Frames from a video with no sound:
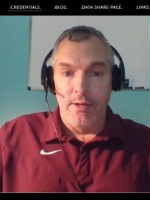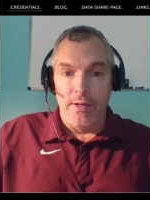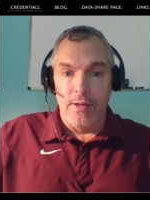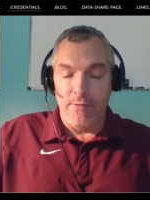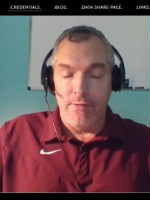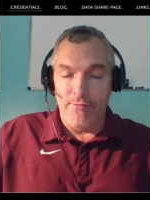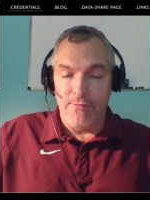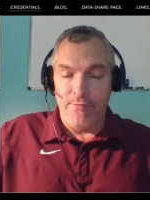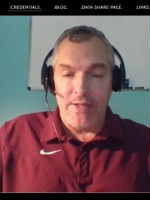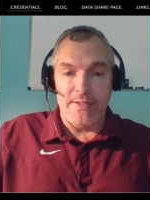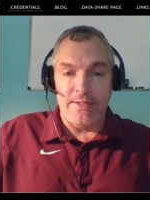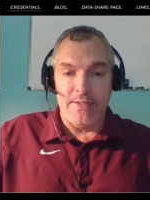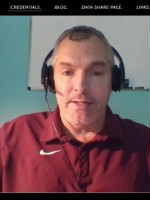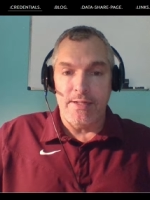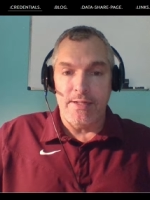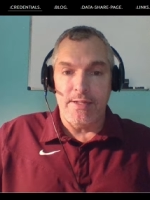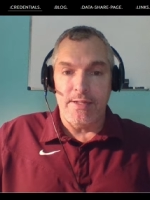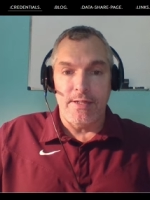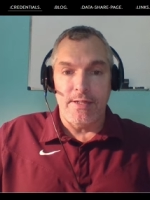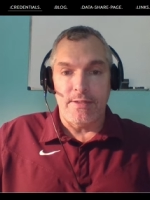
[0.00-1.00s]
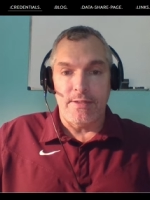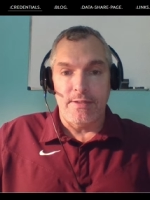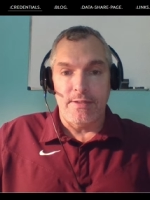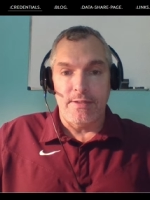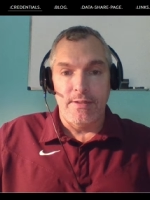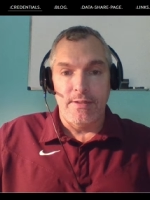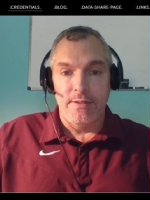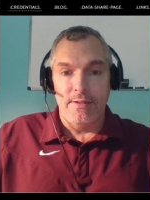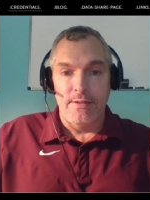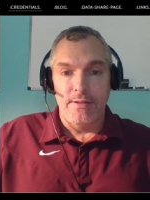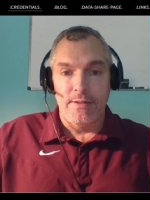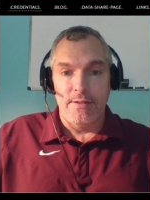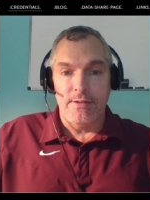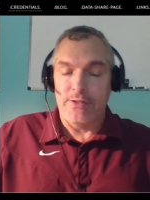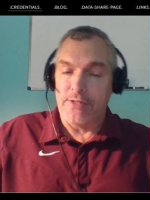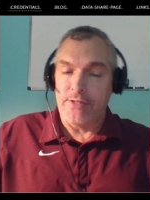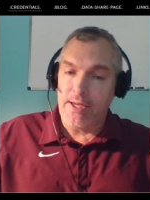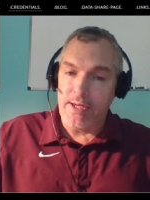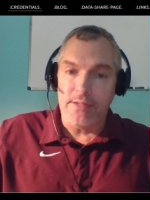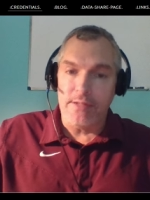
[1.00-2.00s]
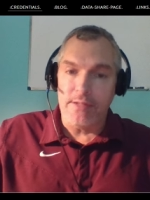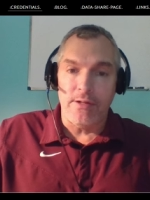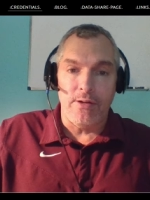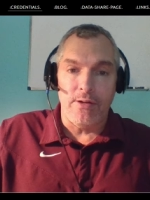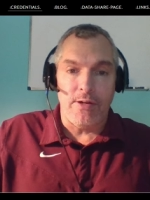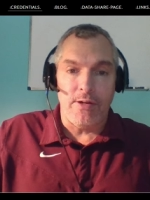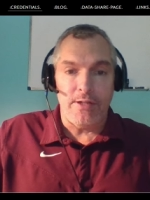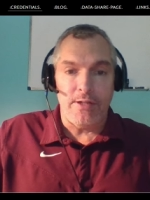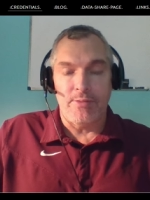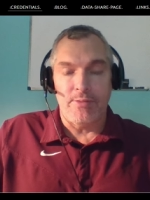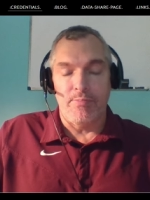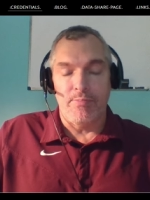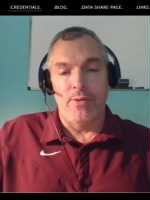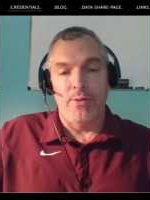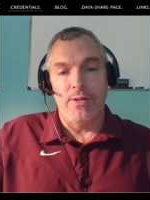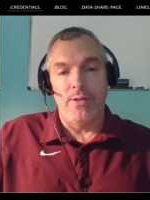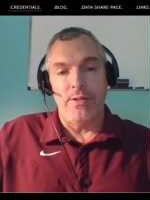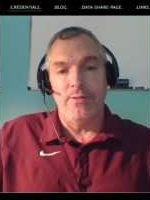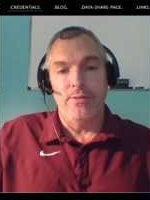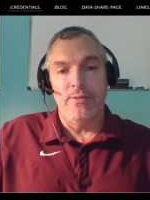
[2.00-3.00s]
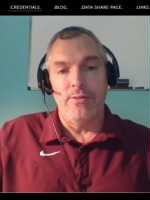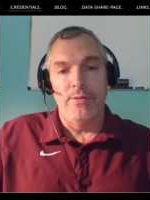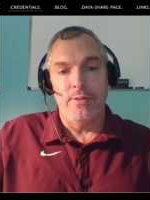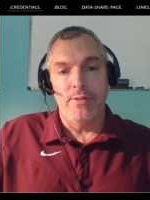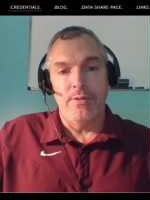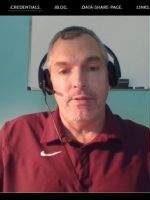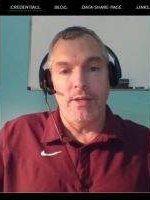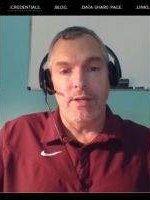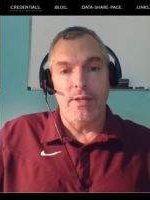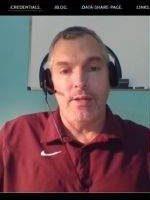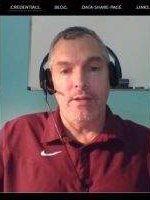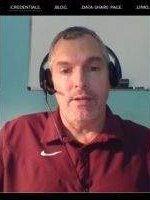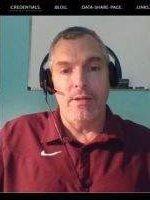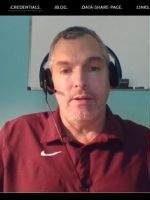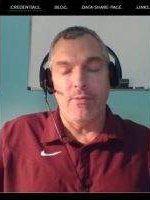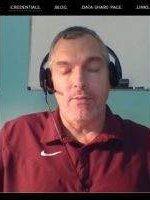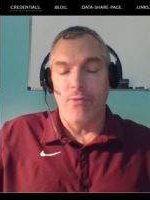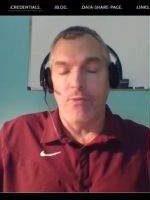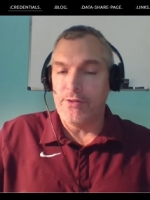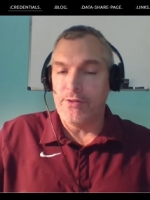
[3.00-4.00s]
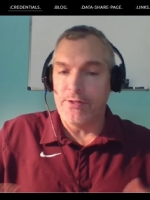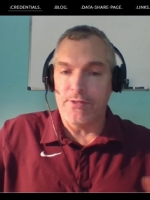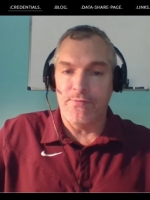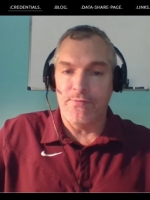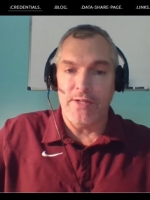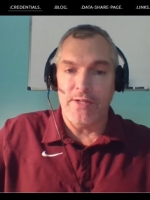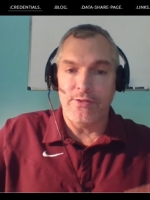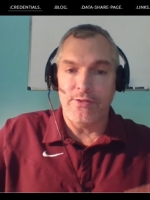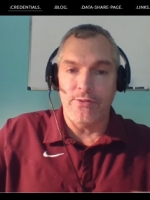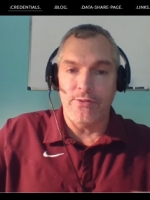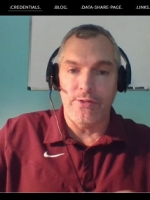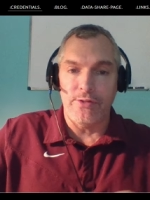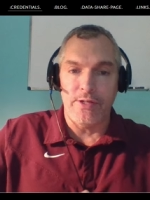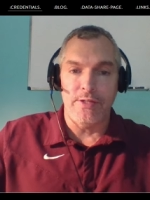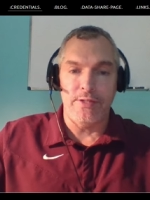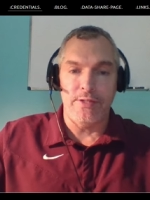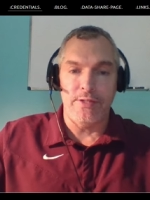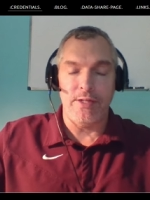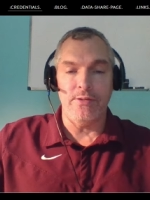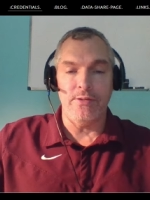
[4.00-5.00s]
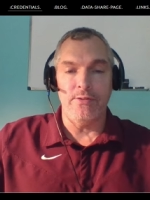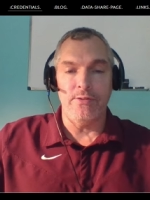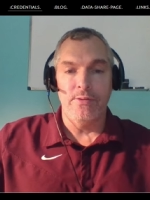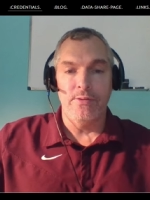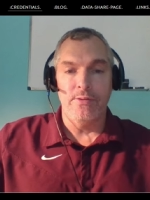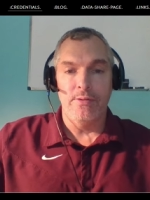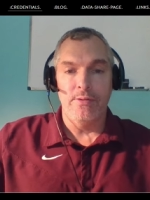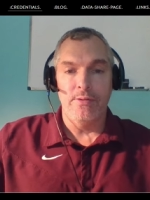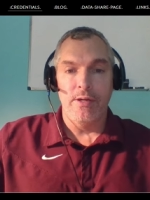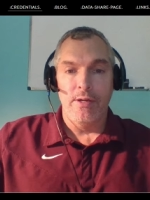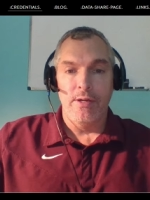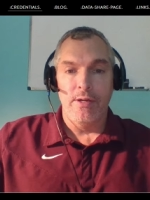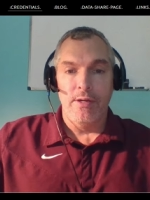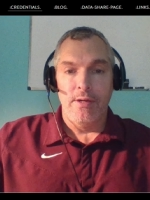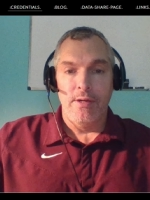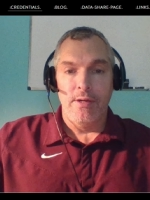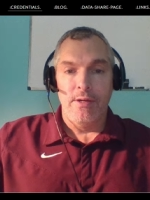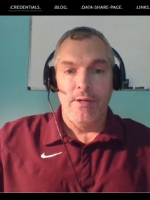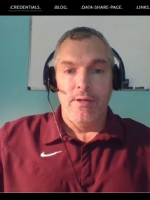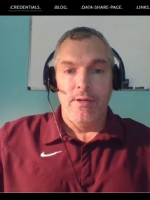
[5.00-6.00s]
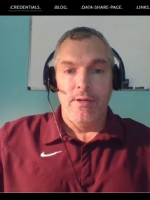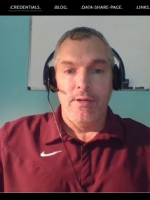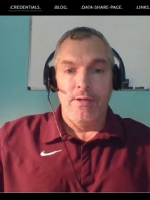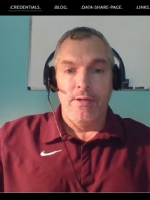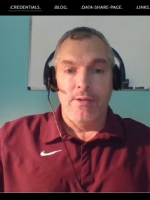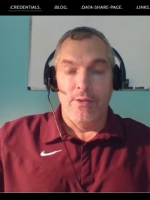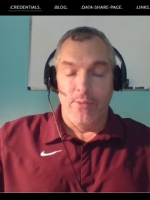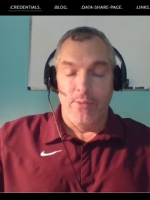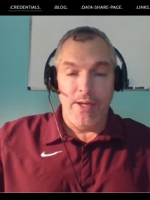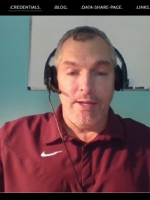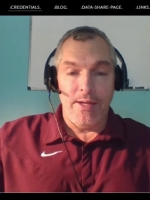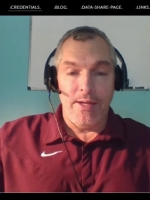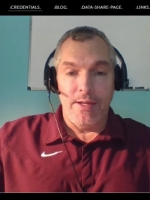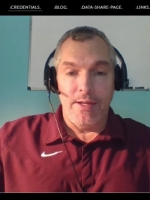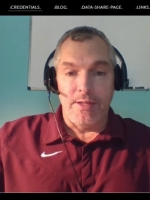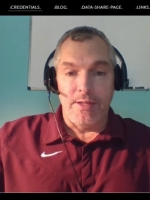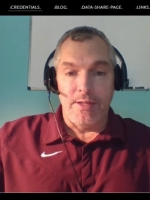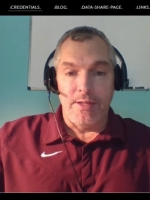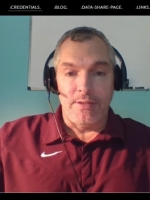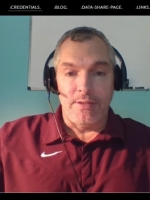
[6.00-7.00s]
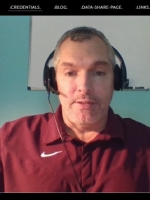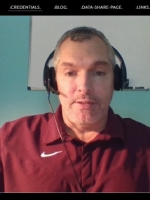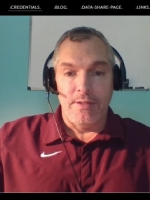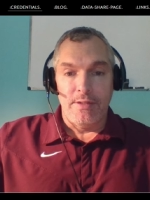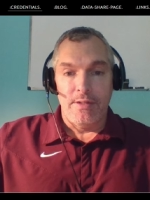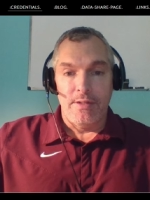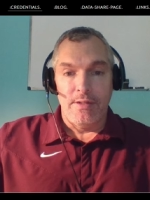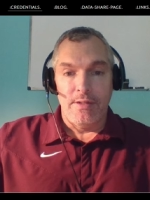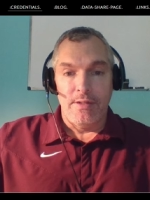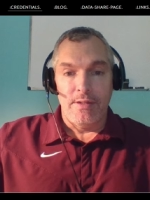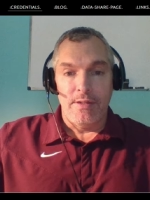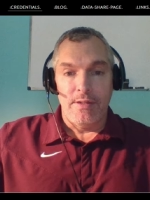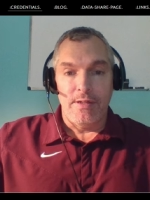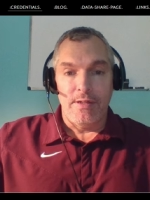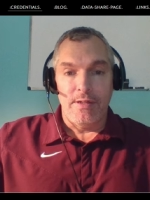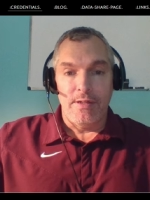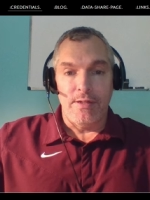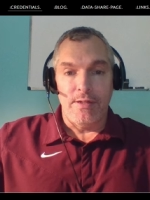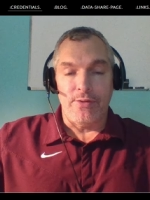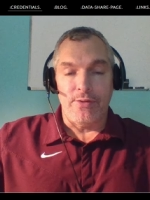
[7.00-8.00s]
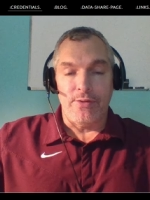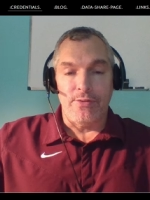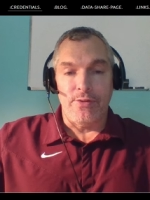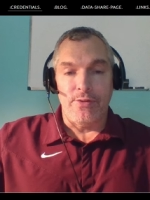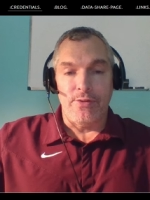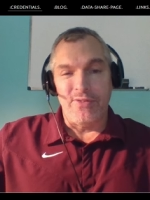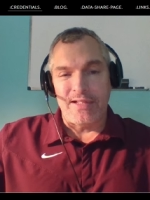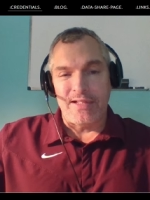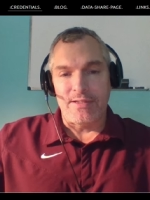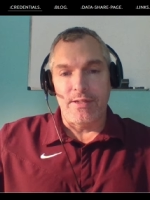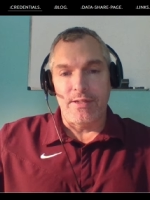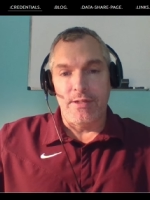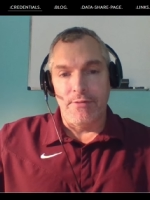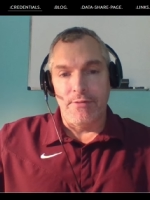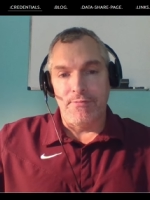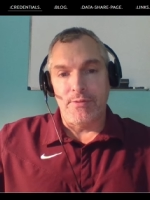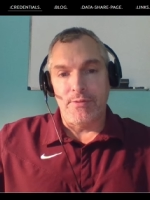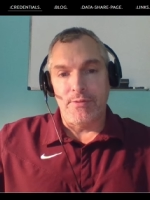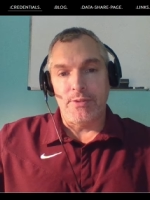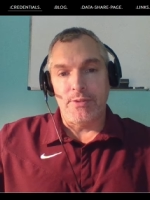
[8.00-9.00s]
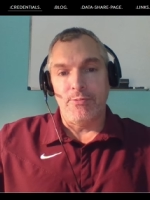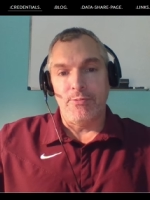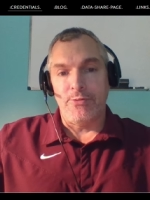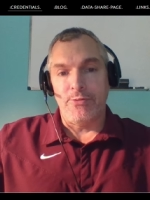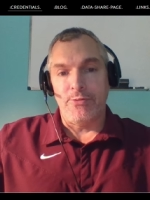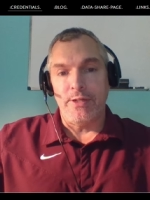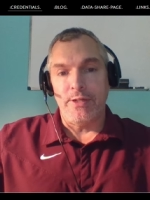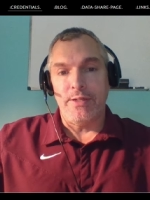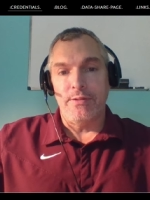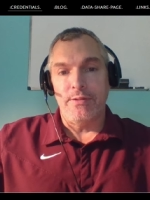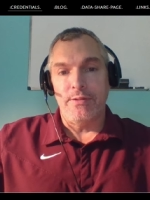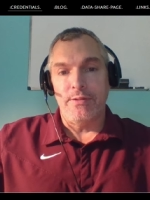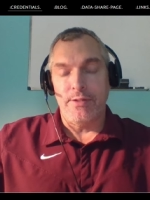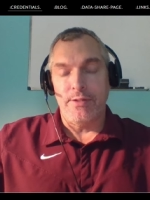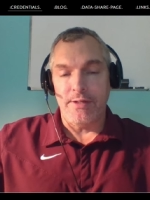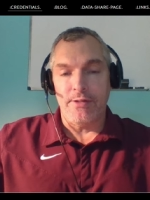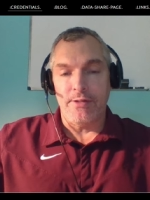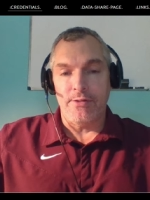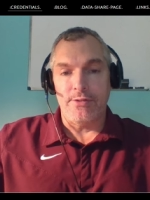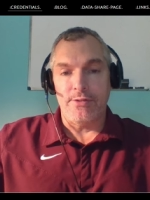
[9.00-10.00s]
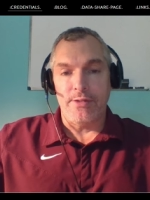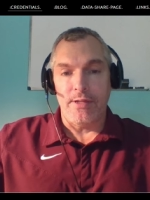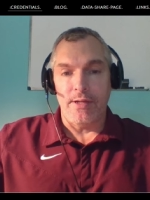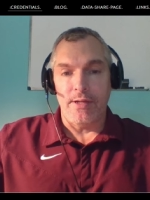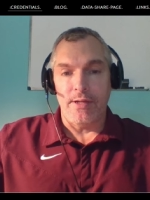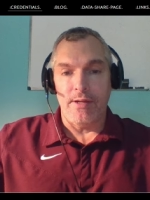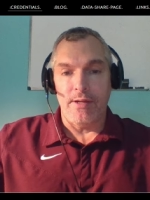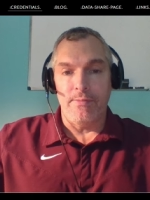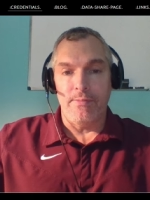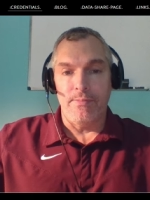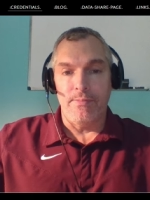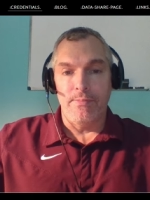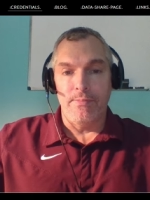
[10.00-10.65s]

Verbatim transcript: invested in this. Just say, hey, you know, I support you, and I want this vessel to continue the way it is. And so that's the difference between the tiers, and I'm